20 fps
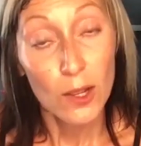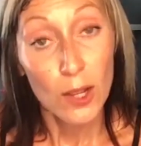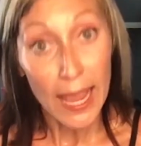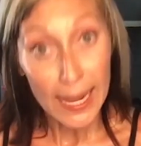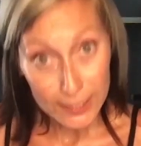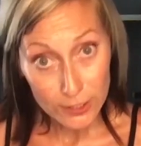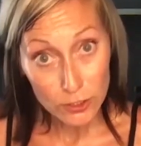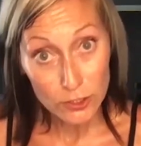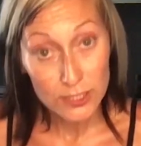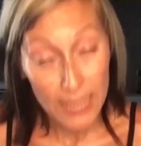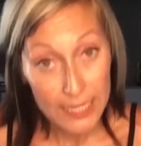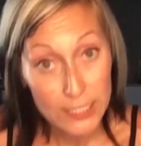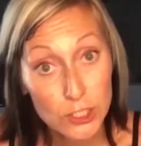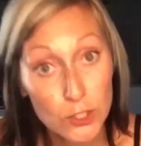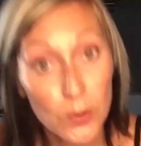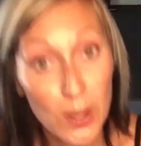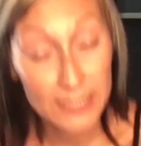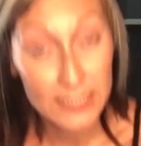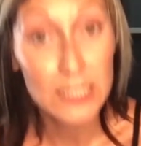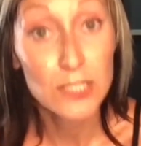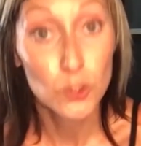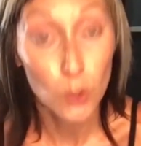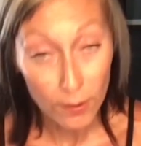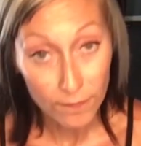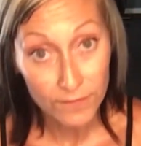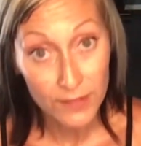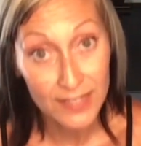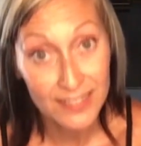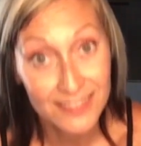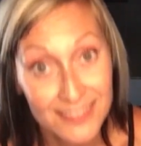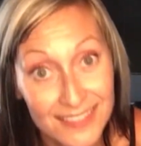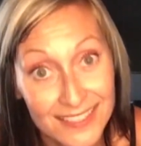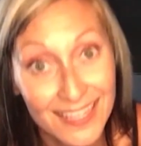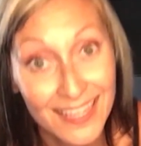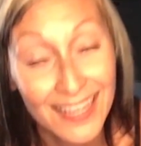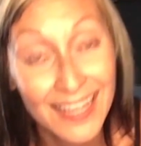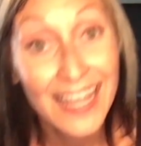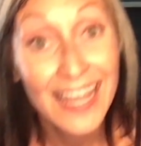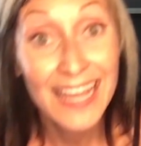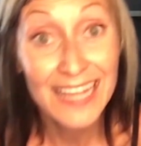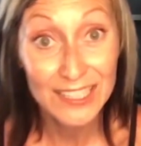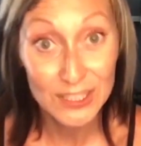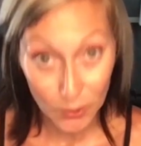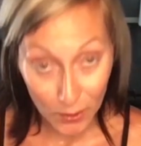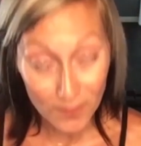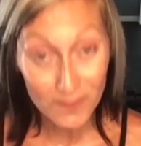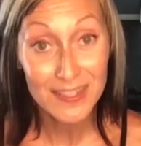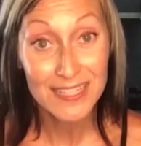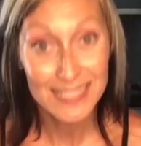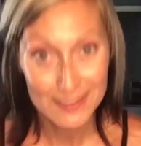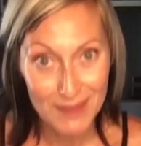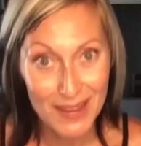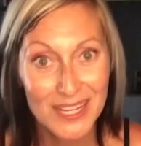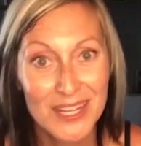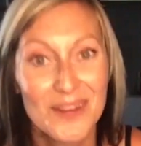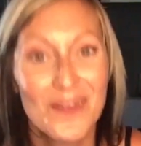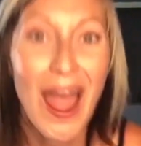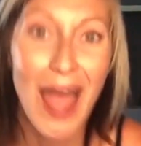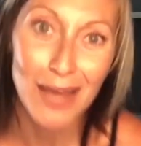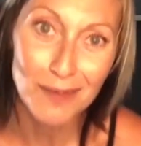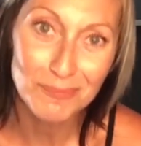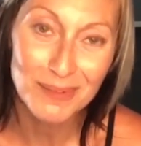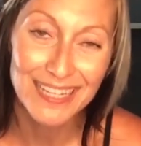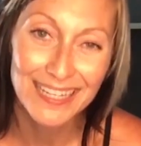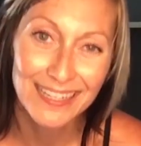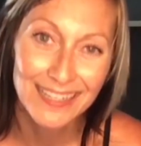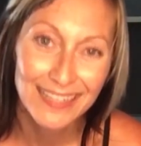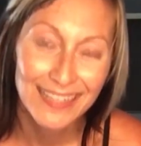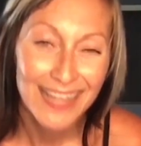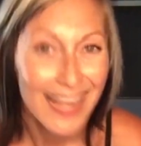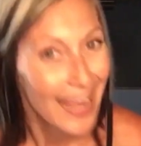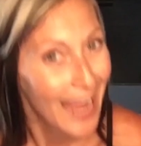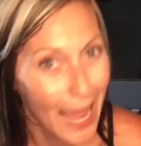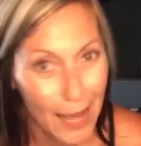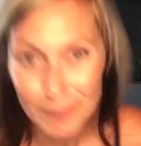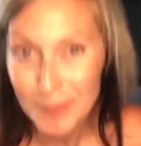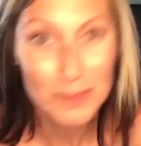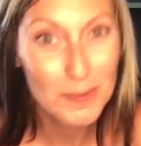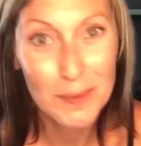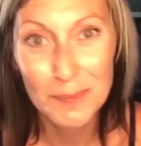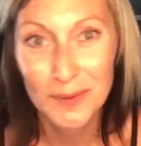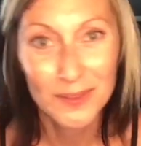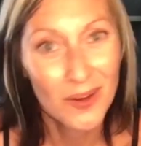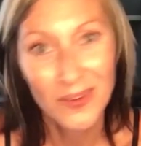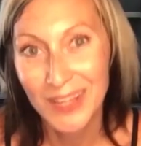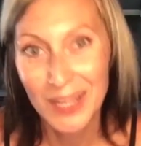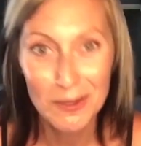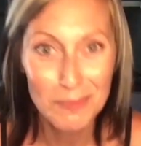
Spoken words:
exercise creates endorphins. Endorphins make you happy. Happy people don't kill